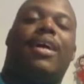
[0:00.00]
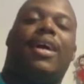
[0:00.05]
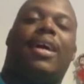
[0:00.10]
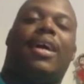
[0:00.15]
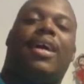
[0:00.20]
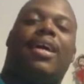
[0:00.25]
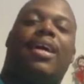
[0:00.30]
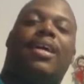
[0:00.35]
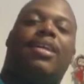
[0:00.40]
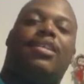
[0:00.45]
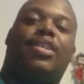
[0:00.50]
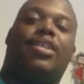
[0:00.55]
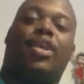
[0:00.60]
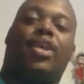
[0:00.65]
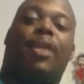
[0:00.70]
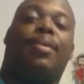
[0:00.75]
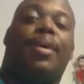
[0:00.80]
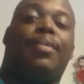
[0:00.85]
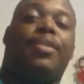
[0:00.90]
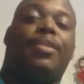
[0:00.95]
And so
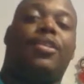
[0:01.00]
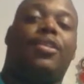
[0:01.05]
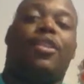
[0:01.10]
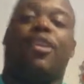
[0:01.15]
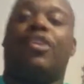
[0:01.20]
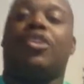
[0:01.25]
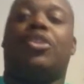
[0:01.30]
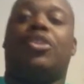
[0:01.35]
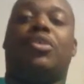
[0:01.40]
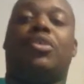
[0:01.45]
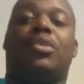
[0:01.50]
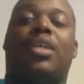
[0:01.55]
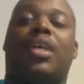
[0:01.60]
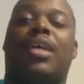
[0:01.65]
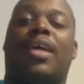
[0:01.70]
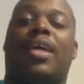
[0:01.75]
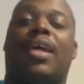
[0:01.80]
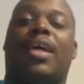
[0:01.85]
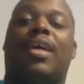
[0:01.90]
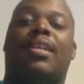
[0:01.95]
I'll probably start
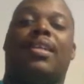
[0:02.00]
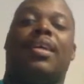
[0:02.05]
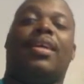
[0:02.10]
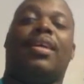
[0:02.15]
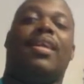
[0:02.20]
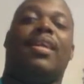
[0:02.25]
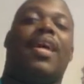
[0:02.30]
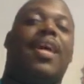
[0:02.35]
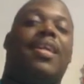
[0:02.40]
shooting and then